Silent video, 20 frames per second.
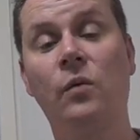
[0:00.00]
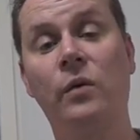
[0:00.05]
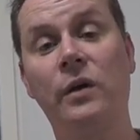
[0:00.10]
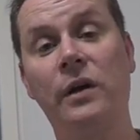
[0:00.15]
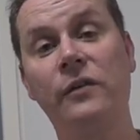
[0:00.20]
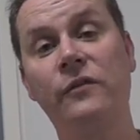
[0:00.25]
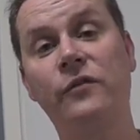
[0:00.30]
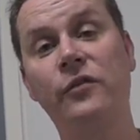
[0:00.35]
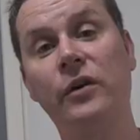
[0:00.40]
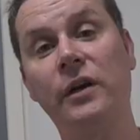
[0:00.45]

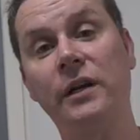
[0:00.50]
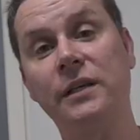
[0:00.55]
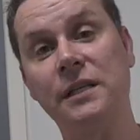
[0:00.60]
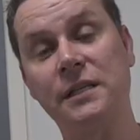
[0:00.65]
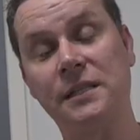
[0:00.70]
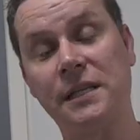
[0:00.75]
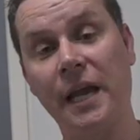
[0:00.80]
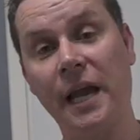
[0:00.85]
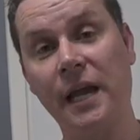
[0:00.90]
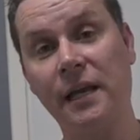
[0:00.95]
Whenever it
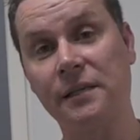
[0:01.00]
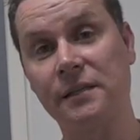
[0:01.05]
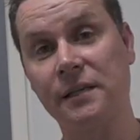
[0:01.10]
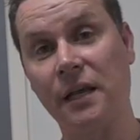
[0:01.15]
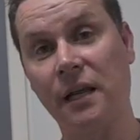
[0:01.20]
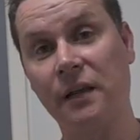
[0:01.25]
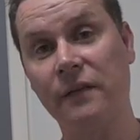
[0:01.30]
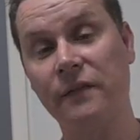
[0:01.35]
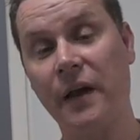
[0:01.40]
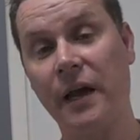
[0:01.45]
detects
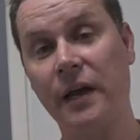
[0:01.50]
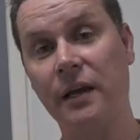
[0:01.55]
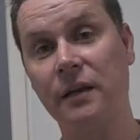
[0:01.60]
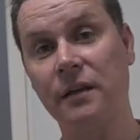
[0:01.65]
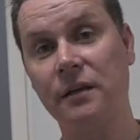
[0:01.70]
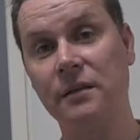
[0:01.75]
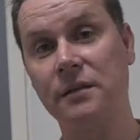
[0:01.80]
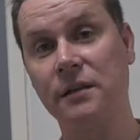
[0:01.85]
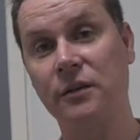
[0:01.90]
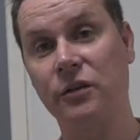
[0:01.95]

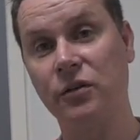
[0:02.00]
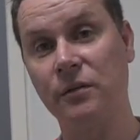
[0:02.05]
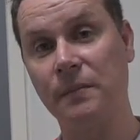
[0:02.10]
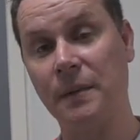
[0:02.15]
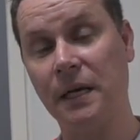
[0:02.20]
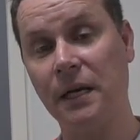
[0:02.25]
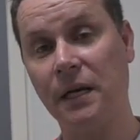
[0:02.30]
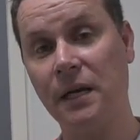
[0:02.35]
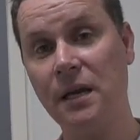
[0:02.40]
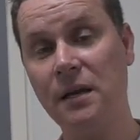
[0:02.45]
elevated
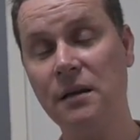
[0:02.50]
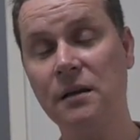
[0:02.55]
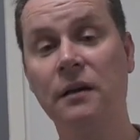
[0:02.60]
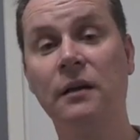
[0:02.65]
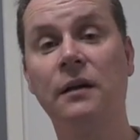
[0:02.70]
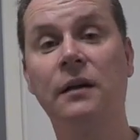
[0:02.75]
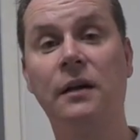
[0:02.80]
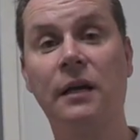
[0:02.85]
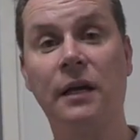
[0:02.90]
humidity,